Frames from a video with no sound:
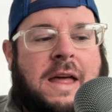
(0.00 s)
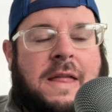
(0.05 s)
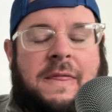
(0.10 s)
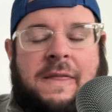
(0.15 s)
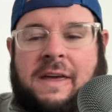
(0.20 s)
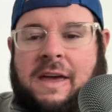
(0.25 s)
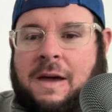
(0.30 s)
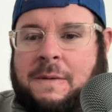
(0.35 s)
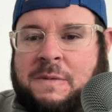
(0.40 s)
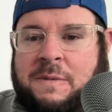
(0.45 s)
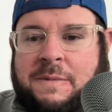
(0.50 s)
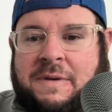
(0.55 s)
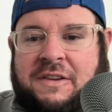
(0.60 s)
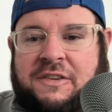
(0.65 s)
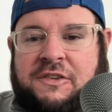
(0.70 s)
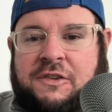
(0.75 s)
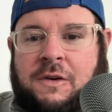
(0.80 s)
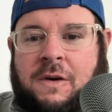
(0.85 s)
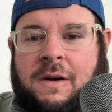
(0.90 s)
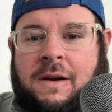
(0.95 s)
the MMA
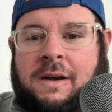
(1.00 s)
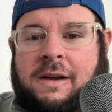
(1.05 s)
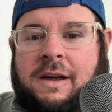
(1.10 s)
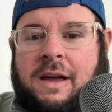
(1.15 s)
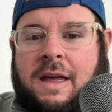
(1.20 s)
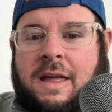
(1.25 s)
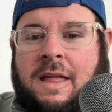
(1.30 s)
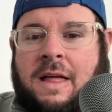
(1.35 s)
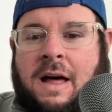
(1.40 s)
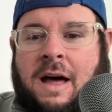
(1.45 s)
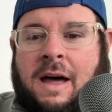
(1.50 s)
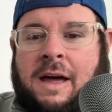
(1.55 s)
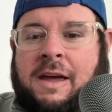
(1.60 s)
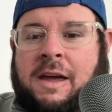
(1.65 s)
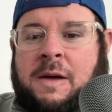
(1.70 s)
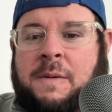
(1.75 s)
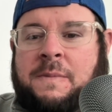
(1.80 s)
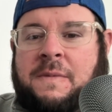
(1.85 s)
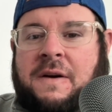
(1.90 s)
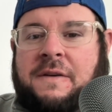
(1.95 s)
Shark, I
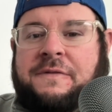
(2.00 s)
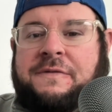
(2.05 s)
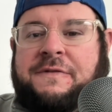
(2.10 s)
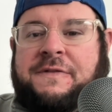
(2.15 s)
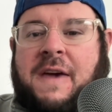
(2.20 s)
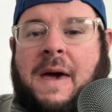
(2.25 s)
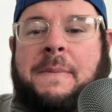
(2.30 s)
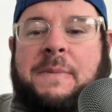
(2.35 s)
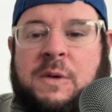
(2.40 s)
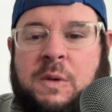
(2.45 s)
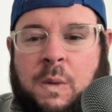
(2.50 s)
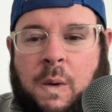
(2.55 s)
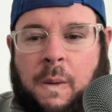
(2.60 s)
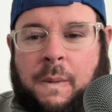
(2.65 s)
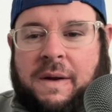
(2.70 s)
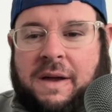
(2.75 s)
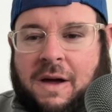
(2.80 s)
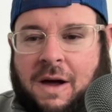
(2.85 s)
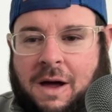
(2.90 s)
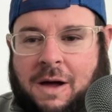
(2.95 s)
am
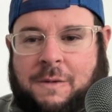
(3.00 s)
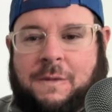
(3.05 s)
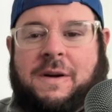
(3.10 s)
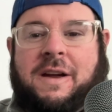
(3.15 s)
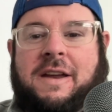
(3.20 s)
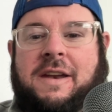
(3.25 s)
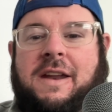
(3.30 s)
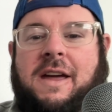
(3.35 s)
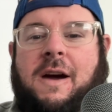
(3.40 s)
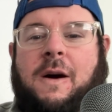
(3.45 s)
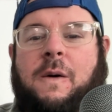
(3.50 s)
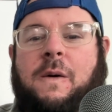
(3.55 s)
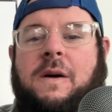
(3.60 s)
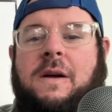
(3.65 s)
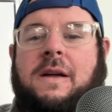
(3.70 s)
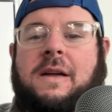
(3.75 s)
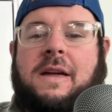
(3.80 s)
February hot right now.